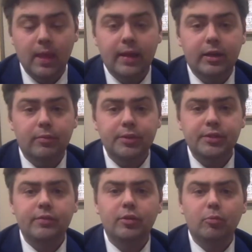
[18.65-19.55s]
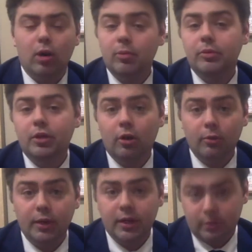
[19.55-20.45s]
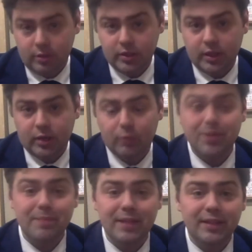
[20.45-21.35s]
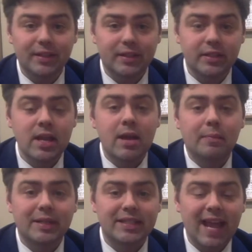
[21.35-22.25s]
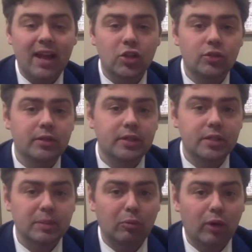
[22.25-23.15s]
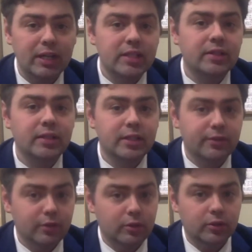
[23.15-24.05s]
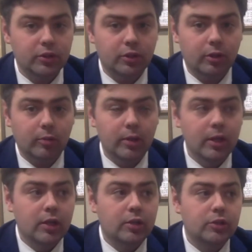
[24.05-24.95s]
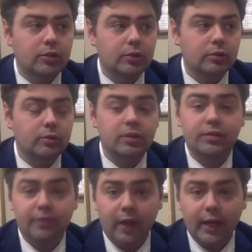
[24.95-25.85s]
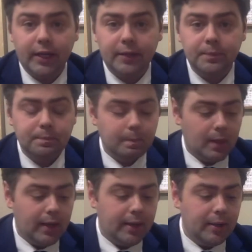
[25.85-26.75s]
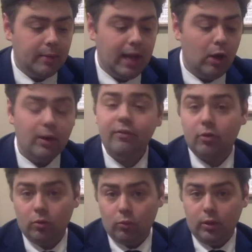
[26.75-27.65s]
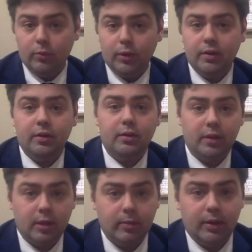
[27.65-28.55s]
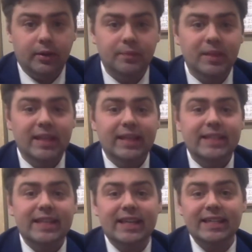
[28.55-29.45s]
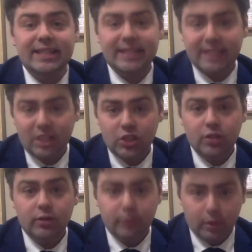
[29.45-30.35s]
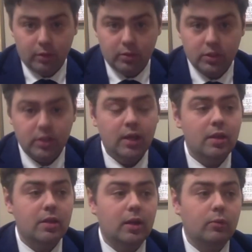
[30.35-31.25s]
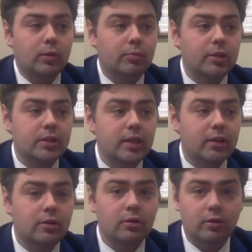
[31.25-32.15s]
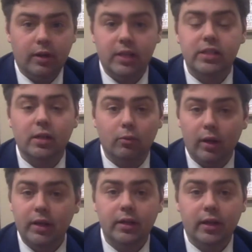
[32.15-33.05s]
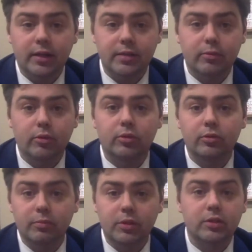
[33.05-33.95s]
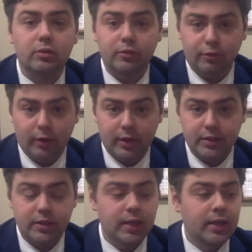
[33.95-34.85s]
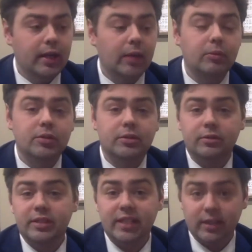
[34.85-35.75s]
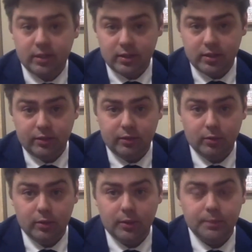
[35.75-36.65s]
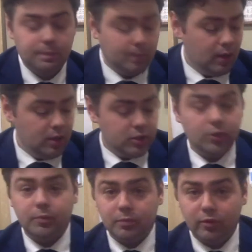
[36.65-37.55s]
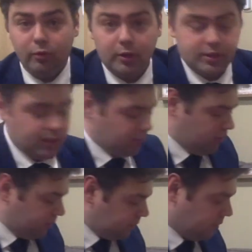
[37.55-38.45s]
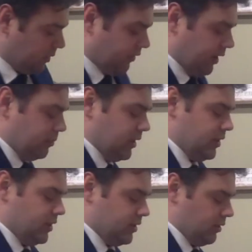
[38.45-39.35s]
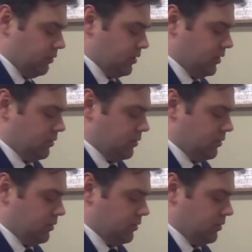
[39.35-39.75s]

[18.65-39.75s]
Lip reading: Now most of you probably already understand what a melody is, but it's actually a surprisingly difficult term to define. However, one way you can think about it is a succession of notes that when put together creates a recognizable musical phrase, a musical sentence, if you will. So, for example, if I play these notes,